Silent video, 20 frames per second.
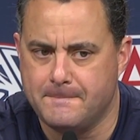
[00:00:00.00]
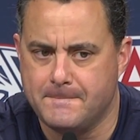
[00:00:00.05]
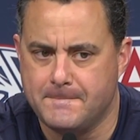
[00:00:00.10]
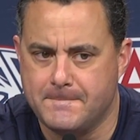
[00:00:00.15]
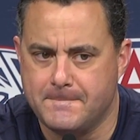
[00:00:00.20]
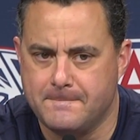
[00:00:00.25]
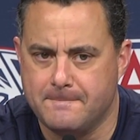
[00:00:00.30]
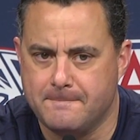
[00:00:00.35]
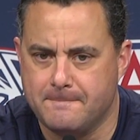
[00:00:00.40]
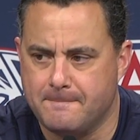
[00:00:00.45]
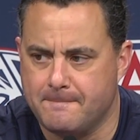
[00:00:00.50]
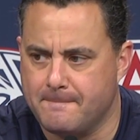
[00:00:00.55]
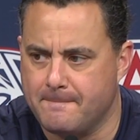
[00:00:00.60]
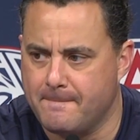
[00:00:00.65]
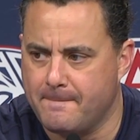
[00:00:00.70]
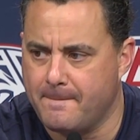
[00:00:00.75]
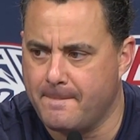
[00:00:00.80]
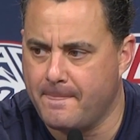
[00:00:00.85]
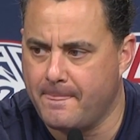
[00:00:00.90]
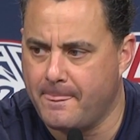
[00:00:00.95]
Kind of off
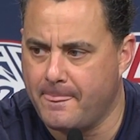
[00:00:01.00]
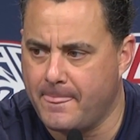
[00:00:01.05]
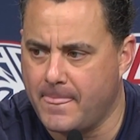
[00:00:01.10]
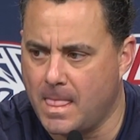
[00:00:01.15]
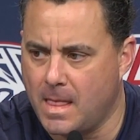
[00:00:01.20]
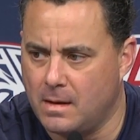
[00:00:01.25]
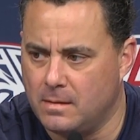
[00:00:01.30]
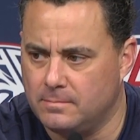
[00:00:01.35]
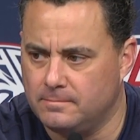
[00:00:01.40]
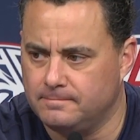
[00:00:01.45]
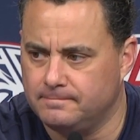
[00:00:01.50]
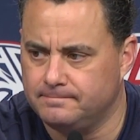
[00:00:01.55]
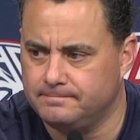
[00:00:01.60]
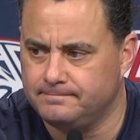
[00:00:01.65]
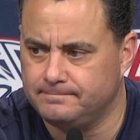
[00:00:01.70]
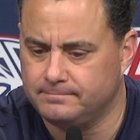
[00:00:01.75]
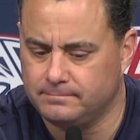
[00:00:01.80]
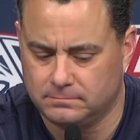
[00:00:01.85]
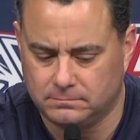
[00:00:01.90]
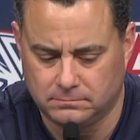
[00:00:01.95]
top off topic, but
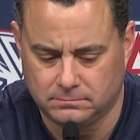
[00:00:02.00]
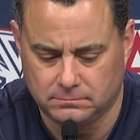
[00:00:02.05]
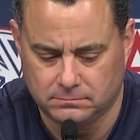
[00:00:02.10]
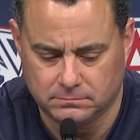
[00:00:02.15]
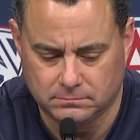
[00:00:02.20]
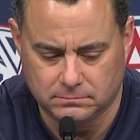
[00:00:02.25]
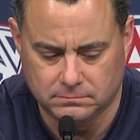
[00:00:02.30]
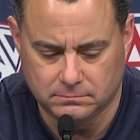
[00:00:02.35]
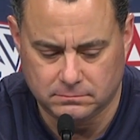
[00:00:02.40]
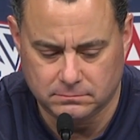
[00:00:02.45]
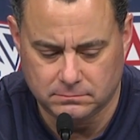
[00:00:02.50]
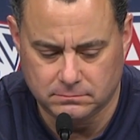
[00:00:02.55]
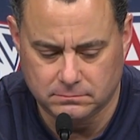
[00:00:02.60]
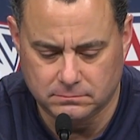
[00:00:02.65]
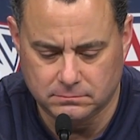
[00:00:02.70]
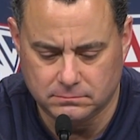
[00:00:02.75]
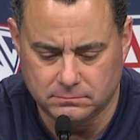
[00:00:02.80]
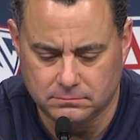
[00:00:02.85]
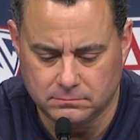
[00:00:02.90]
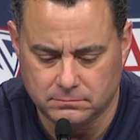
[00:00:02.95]
what do you think of the way the
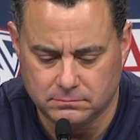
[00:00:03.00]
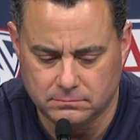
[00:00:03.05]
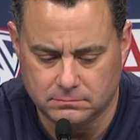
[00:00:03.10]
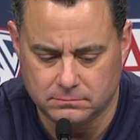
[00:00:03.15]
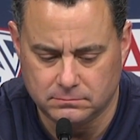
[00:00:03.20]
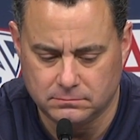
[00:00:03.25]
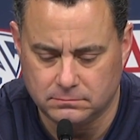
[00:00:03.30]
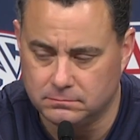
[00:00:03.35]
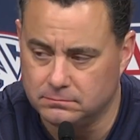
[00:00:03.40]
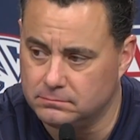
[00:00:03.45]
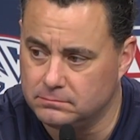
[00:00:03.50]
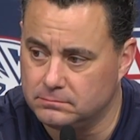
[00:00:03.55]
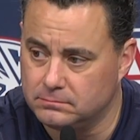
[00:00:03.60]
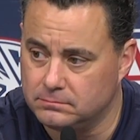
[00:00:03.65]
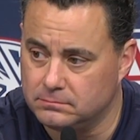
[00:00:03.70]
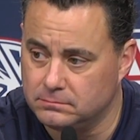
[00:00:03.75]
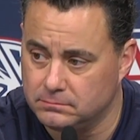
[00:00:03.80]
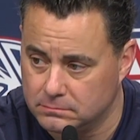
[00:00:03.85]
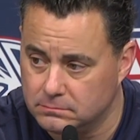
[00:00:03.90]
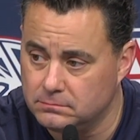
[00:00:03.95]
women's team has been
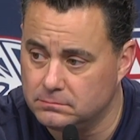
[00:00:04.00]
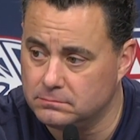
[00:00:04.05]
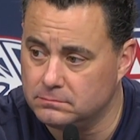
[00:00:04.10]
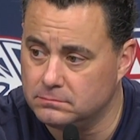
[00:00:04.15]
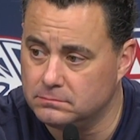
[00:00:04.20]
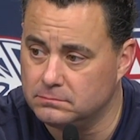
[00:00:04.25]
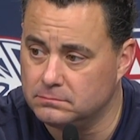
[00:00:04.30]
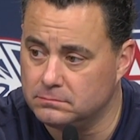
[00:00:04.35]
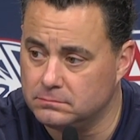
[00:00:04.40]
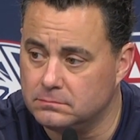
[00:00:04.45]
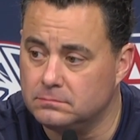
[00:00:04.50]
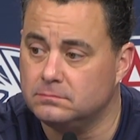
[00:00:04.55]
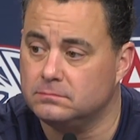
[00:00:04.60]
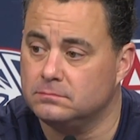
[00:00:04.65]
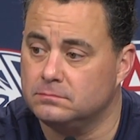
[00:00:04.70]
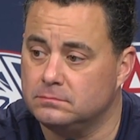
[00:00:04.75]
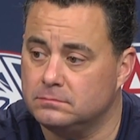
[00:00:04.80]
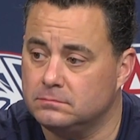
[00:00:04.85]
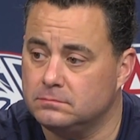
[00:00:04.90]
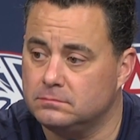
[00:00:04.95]
kind of playing in the, their
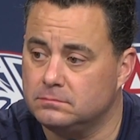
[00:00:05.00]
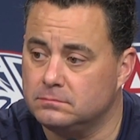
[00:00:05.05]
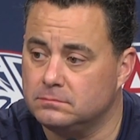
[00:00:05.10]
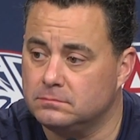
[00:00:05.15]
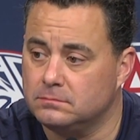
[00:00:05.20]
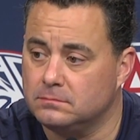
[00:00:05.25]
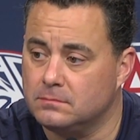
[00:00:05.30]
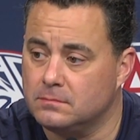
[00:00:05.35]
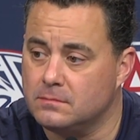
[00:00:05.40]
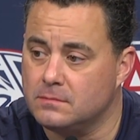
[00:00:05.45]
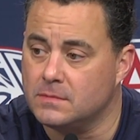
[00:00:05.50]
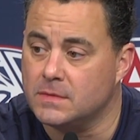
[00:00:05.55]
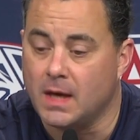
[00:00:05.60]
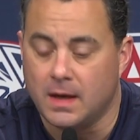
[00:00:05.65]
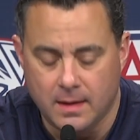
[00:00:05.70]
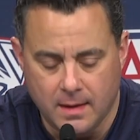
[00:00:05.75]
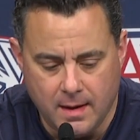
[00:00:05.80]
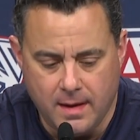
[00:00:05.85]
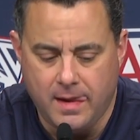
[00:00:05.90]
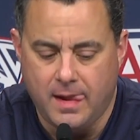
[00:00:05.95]
win over ASU?
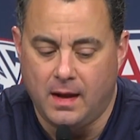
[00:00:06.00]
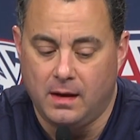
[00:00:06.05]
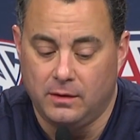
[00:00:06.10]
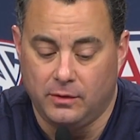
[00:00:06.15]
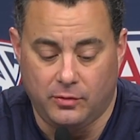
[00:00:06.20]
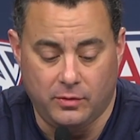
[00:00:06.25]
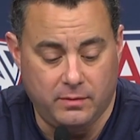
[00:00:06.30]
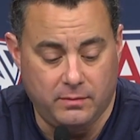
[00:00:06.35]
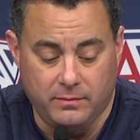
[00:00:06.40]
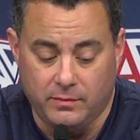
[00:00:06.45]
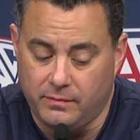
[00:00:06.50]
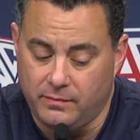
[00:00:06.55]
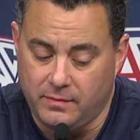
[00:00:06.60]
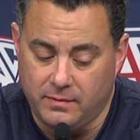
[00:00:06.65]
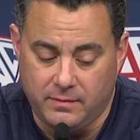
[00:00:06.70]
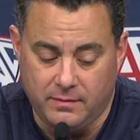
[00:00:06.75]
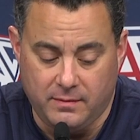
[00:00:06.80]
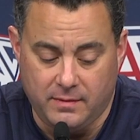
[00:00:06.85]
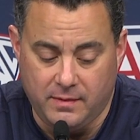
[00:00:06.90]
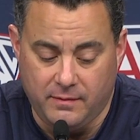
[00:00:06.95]
Gr
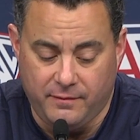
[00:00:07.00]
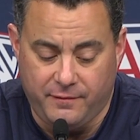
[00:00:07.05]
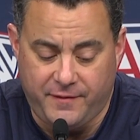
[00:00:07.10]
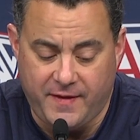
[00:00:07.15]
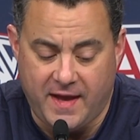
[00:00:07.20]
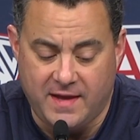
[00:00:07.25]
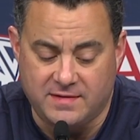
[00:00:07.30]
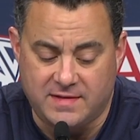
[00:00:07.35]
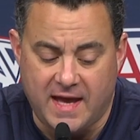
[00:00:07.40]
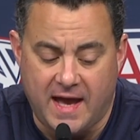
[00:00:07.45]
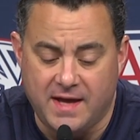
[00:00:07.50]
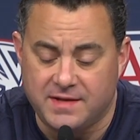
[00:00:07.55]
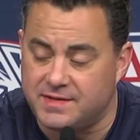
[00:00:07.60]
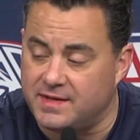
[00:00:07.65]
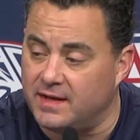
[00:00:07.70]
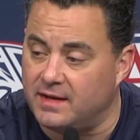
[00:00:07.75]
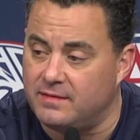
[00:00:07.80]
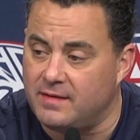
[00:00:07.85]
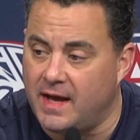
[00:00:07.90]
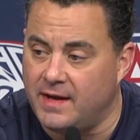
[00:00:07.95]

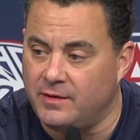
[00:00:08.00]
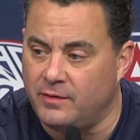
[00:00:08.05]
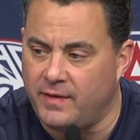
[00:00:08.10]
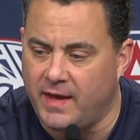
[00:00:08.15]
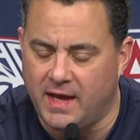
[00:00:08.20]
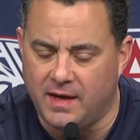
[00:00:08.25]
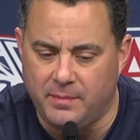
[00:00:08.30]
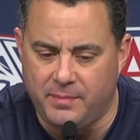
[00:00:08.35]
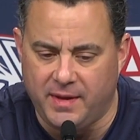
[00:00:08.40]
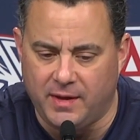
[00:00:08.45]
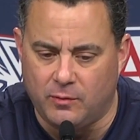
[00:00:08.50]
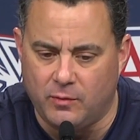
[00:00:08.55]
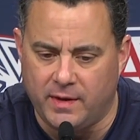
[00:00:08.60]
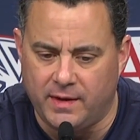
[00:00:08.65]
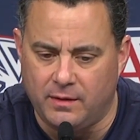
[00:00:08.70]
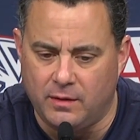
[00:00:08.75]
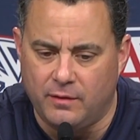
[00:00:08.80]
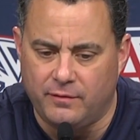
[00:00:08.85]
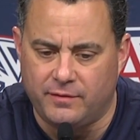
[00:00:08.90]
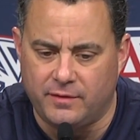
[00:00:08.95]
fantastic. I know they had a big
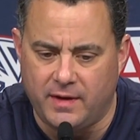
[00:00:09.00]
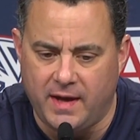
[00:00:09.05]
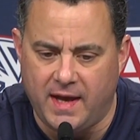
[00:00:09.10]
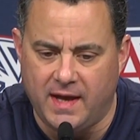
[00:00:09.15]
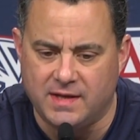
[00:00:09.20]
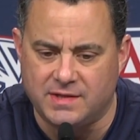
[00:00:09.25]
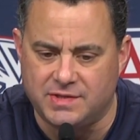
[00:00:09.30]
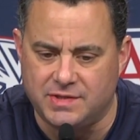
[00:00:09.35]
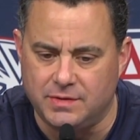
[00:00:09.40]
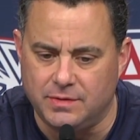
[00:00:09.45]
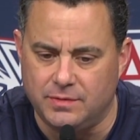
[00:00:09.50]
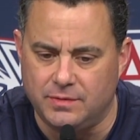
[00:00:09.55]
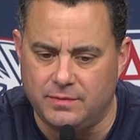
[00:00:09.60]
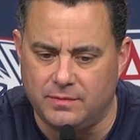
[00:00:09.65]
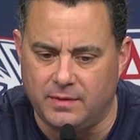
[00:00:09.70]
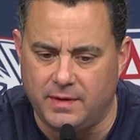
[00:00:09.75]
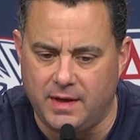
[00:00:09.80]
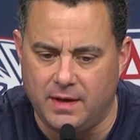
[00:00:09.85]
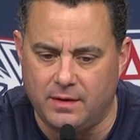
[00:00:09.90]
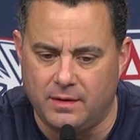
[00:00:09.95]
win over
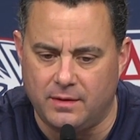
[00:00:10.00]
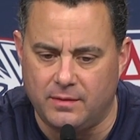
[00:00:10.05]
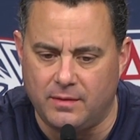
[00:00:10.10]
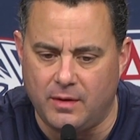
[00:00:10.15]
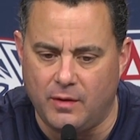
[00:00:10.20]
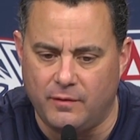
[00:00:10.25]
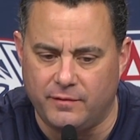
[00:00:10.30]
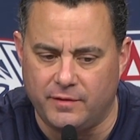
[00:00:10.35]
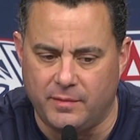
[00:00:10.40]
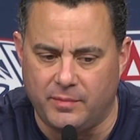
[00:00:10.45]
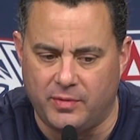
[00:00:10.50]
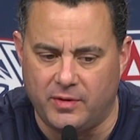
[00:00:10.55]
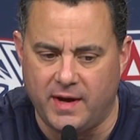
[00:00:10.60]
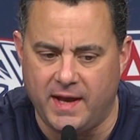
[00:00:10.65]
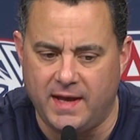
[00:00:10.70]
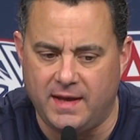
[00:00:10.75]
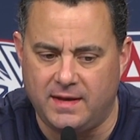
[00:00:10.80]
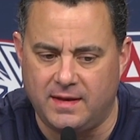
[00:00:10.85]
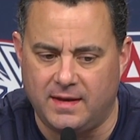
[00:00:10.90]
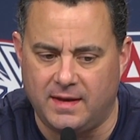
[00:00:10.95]
ASU here over the
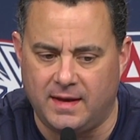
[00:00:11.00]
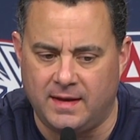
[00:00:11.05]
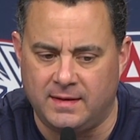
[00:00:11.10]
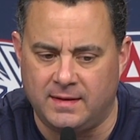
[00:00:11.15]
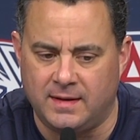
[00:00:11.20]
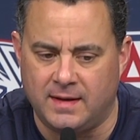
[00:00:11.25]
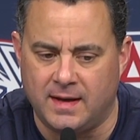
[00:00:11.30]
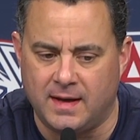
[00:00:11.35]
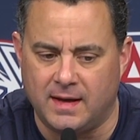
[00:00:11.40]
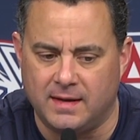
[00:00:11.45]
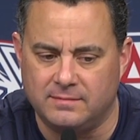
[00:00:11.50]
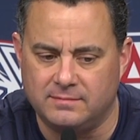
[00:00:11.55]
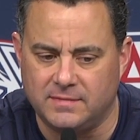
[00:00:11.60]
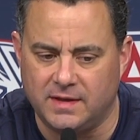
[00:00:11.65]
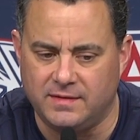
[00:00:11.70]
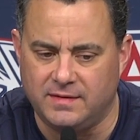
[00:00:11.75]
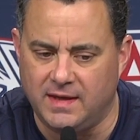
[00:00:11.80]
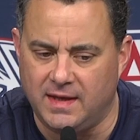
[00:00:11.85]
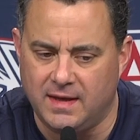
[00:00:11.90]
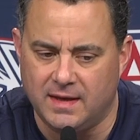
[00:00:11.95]
break, and uh,
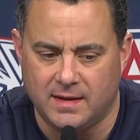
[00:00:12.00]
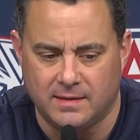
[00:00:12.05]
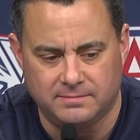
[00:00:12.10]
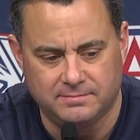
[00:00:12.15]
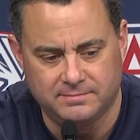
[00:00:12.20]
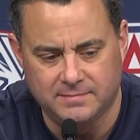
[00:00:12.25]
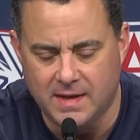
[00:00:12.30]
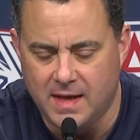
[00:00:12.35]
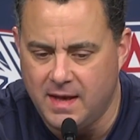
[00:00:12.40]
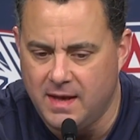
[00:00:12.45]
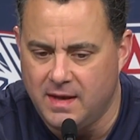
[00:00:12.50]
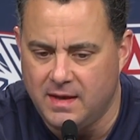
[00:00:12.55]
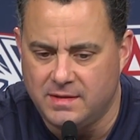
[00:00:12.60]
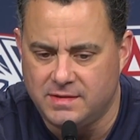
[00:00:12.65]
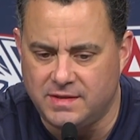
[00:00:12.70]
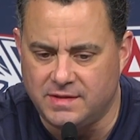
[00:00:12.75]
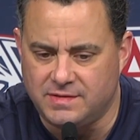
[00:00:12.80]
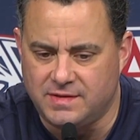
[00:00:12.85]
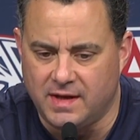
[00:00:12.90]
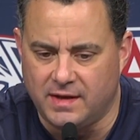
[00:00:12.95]
Adia,
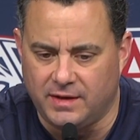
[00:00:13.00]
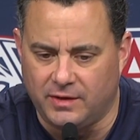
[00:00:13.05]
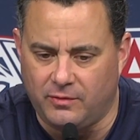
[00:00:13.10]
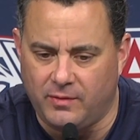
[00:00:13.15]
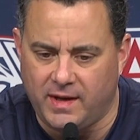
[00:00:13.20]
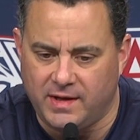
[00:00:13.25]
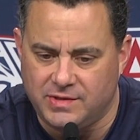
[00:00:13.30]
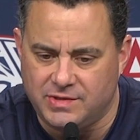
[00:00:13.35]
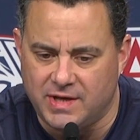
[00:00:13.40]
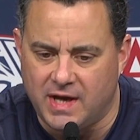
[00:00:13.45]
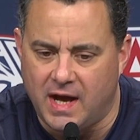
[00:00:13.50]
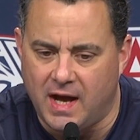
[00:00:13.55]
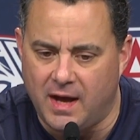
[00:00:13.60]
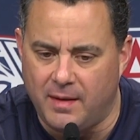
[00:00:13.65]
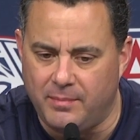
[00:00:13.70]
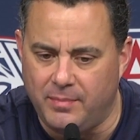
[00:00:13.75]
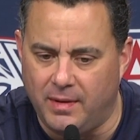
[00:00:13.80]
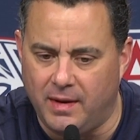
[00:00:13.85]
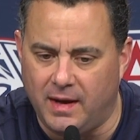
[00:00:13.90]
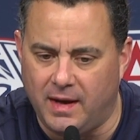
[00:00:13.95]
she's done a great
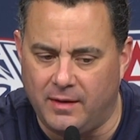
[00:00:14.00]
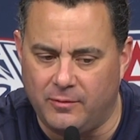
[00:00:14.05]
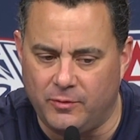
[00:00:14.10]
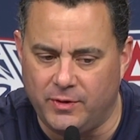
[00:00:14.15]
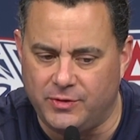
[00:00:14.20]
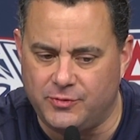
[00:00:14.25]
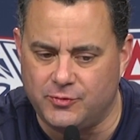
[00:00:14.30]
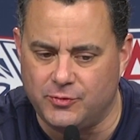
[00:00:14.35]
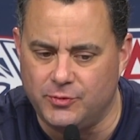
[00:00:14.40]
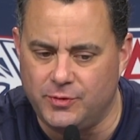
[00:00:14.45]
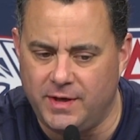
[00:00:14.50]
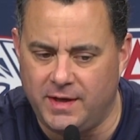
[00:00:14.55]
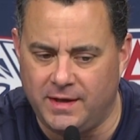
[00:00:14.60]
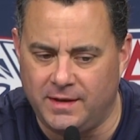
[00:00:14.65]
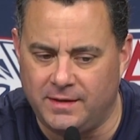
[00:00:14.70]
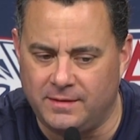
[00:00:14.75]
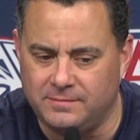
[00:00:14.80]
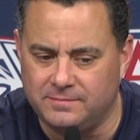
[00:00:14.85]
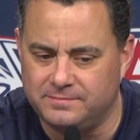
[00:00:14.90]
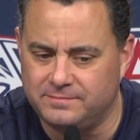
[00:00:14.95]
job uh,
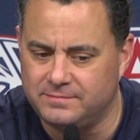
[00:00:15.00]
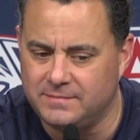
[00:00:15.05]
recruiting